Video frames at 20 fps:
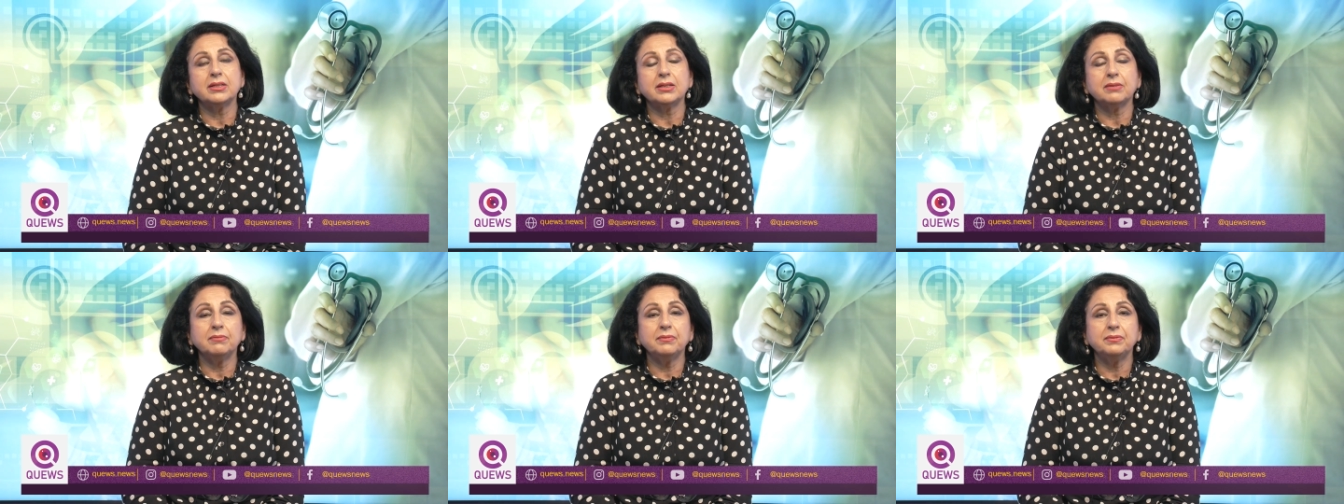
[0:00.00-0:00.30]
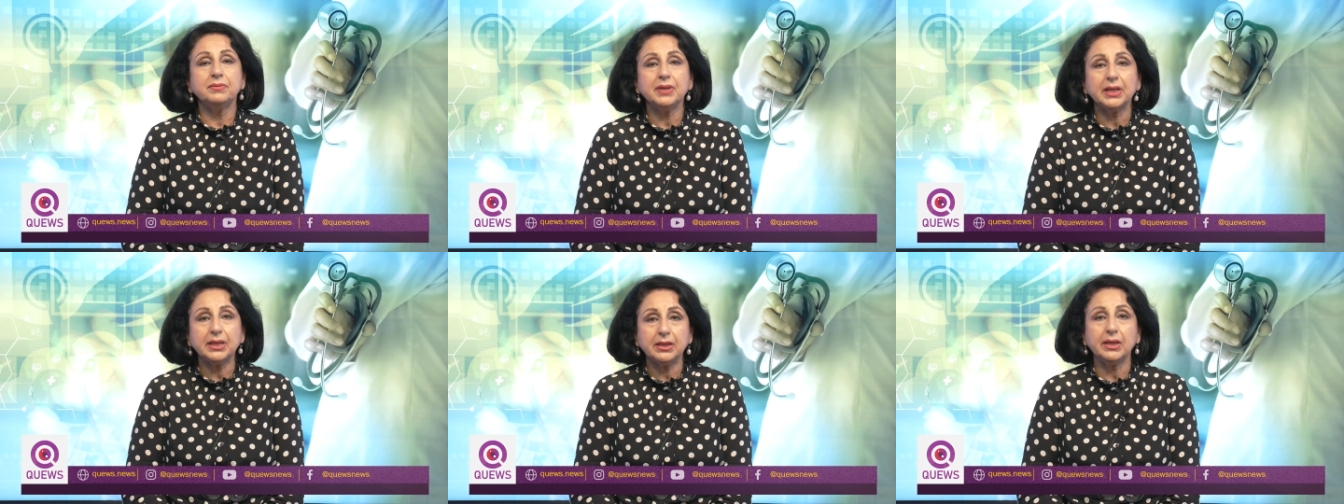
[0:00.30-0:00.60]
a
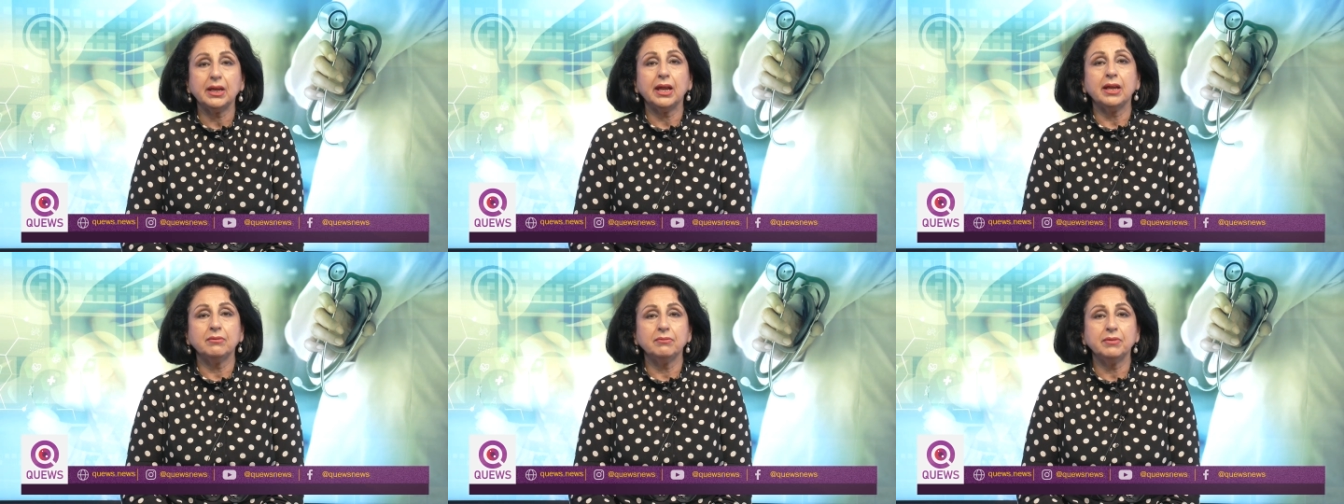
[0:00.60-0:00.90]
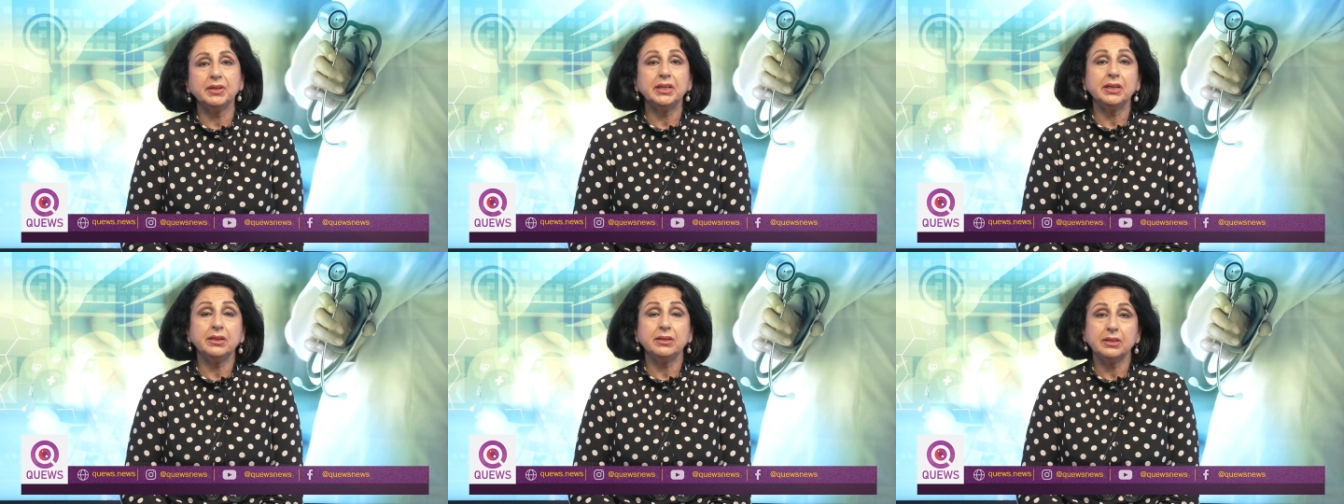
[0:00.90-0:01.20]
very
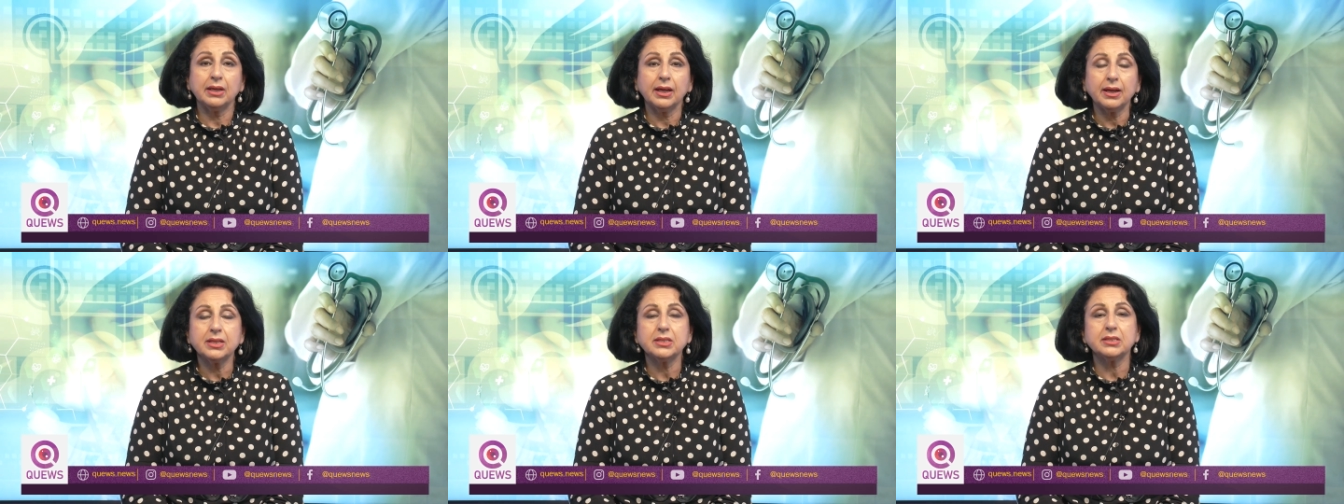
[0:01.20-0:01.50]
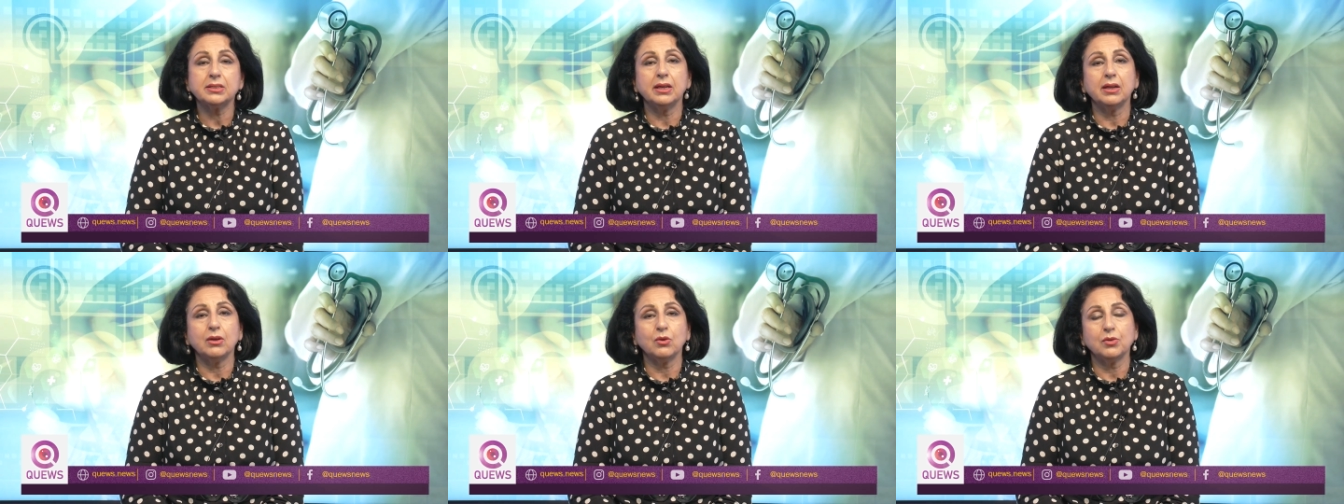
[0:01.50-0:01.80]

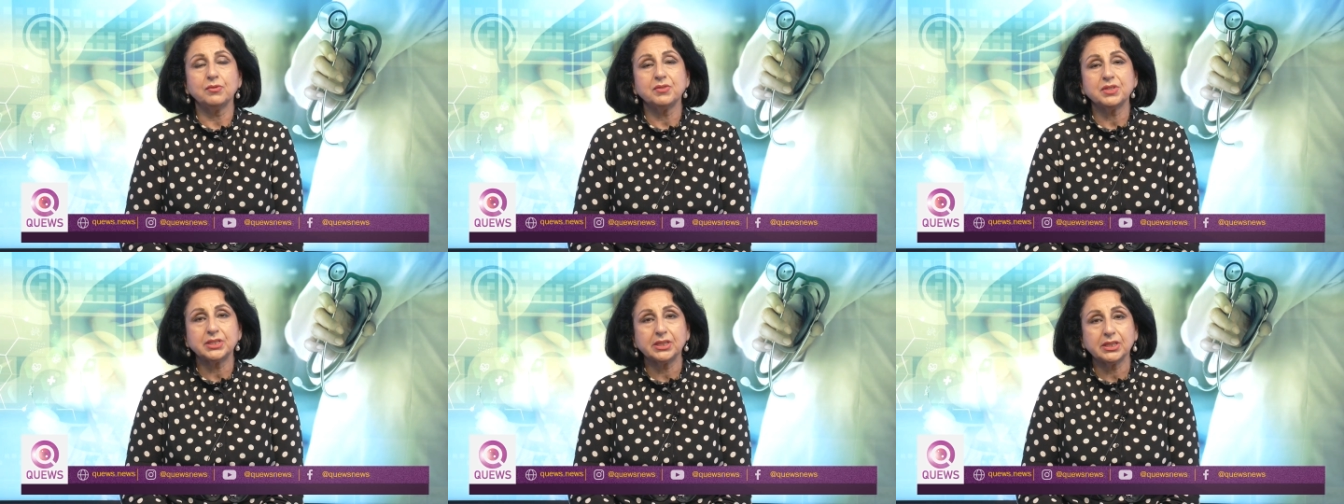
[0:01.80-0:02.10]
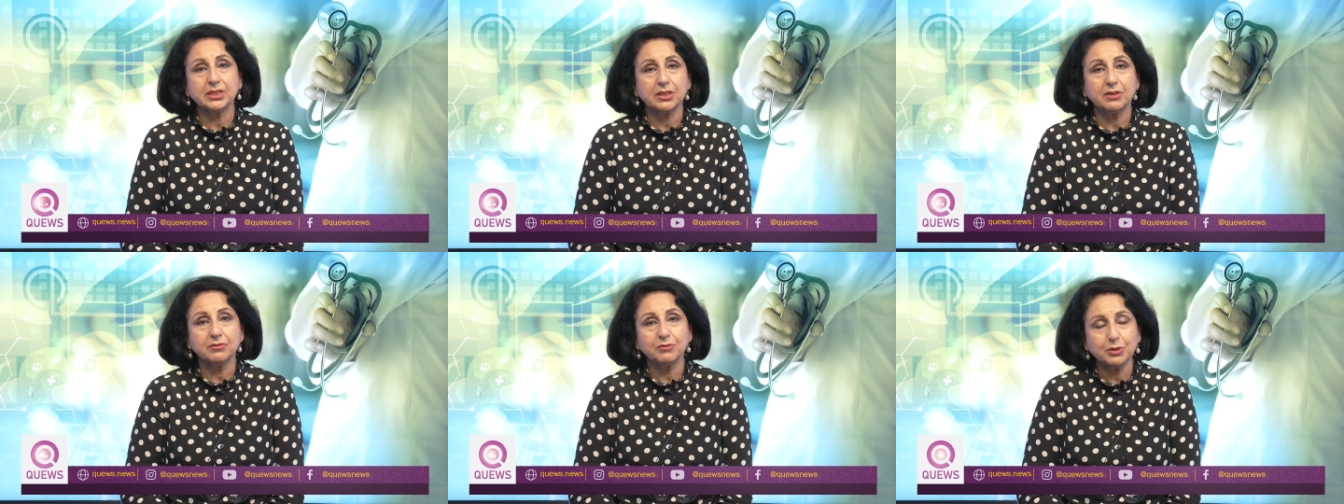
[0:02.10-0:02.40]
enlightening
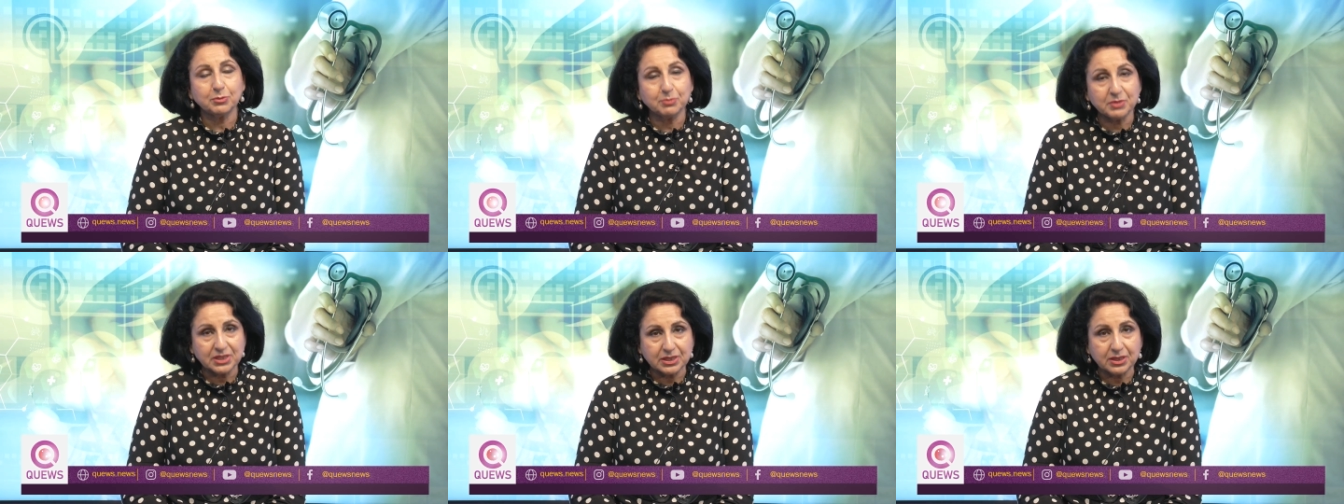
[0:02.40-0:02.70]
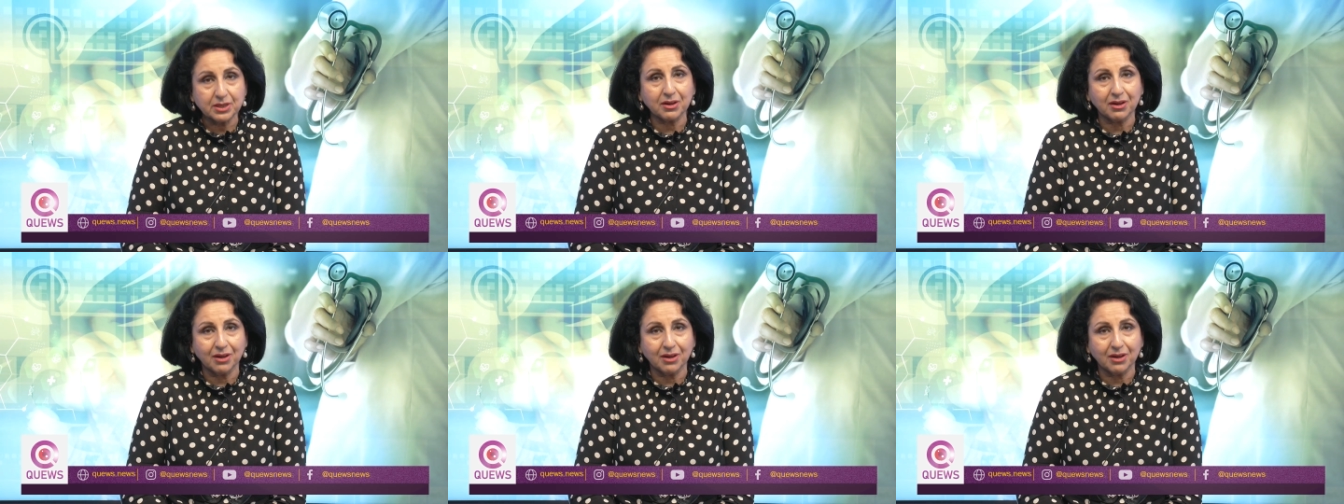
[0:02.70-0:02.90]
conversation with Mr.